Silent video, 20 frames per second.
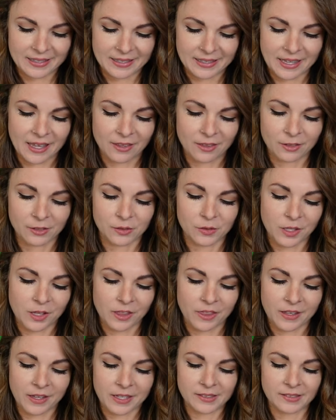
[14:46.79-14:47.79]
yeah, those were
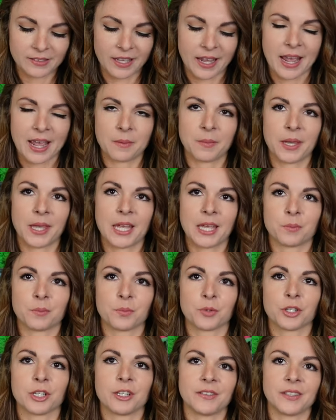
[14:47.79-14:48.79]
the things that I made
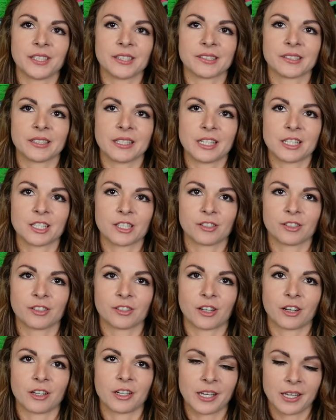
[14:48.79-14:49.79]
previously to
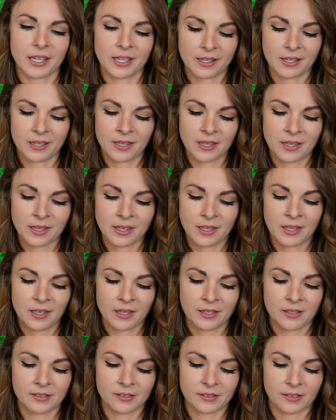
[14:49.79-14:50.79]
starting
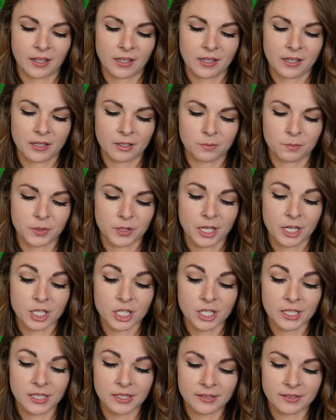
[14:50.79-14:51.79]
selling
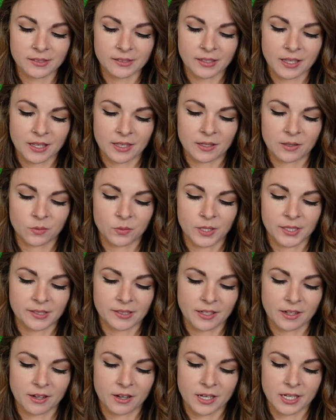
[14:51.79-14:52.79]
plushies. And then once
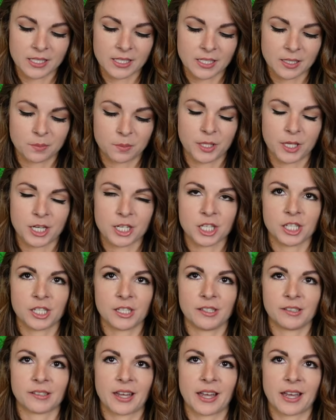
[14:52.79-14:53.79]
I got into
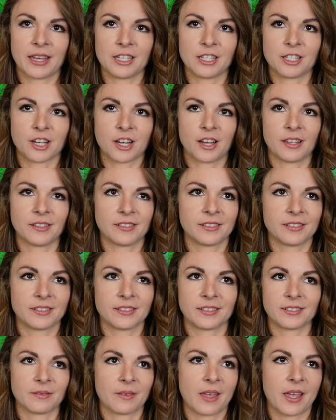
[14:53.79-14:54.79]
plushies, I
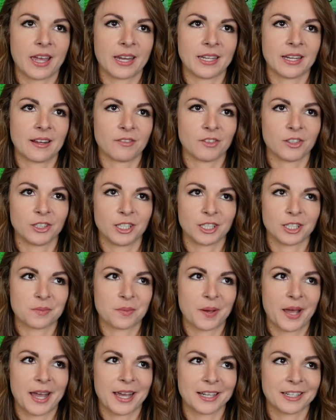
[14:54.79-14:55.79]
just I never looked
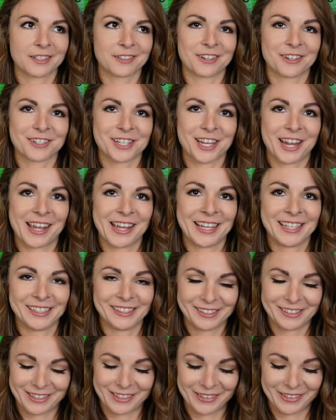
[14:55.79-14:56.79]
back. Crocheting
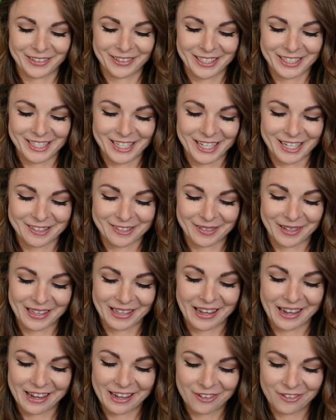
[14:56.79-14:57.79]
has totally changed my
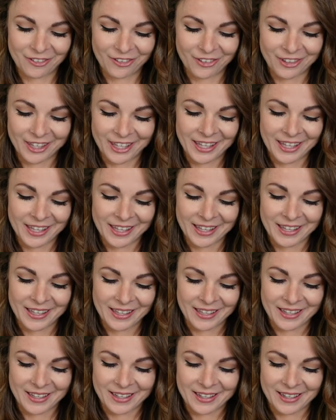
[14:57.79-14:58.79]
life.
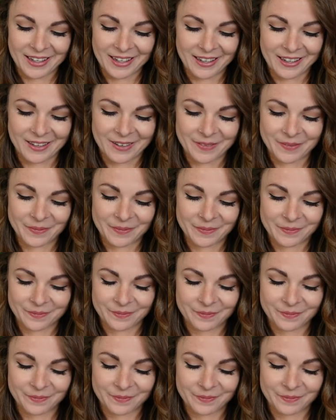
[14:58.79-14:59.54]
Um,